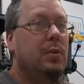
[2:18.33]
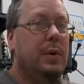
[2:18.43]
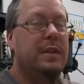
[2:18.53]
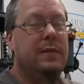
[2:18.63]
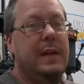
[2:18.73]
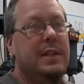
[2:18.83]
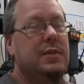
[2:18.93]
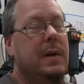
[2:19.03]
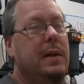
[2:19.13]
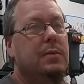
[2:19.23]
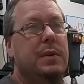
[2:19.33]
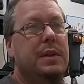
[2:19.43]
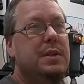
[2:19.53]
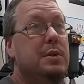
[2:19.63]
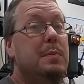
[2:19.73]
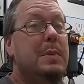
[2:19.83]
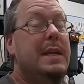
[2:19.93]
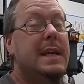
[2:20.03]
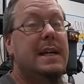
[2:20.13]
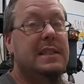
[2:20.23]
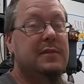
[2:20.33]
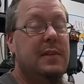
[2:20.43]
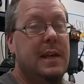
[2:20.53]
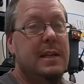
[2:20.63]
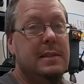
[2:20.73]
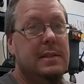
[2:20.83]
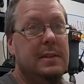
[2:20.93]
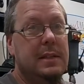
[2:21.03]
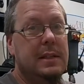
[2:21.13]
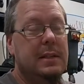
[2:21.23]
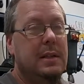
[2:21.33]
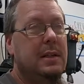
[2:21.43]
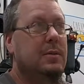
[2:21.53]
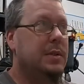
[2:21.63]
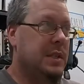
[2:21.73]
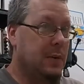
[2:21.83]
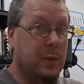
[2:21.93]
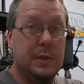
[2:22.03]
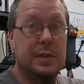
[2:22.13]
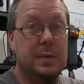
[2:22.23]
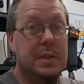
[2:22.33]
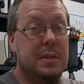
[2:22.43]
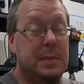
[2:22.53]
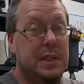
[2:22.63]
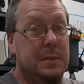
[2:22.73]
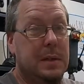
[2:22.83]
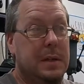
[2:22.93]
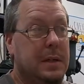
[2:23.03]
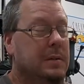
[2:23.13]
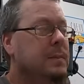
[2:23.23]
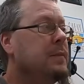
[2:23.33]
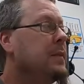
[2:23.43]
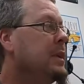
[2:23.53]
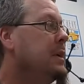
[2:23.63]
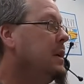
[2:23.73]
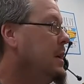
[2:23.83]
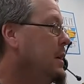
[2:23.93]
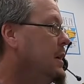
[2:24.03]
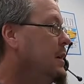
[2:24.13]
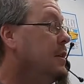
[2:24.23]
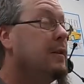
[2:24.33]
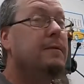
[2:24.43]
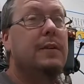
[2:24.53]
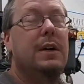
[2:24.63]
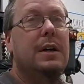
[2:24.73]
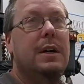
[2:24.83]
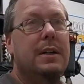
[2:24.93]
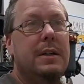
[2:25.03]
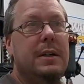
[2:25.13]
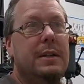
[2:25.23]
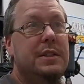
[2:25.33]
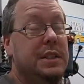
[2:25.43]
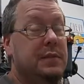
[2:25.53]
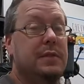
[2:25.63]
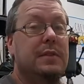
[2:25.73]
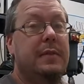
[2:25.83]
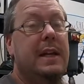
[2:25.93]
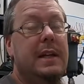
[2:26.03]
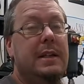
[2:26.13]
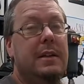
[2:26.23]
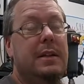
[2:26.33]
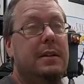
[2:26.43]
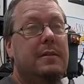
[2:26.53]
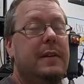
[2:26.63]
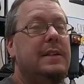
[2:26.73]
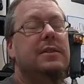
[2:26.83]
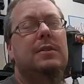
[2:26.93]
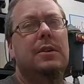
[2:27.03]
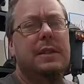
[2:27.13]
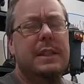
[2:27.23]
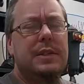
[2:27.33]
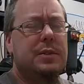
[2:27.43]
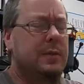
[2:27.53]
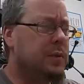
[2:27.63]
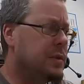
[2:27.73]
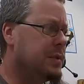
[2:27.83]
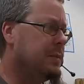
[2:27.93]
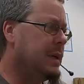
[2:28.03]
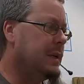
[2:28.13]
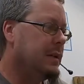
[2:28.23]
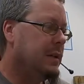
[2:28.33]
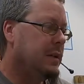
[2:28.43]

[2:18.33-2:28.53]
with fan shroud with two BS fans on it, which I will switch to Mishimoto. For a hundred, just for the fan, you know, the fans are gonna cost extra, of course, but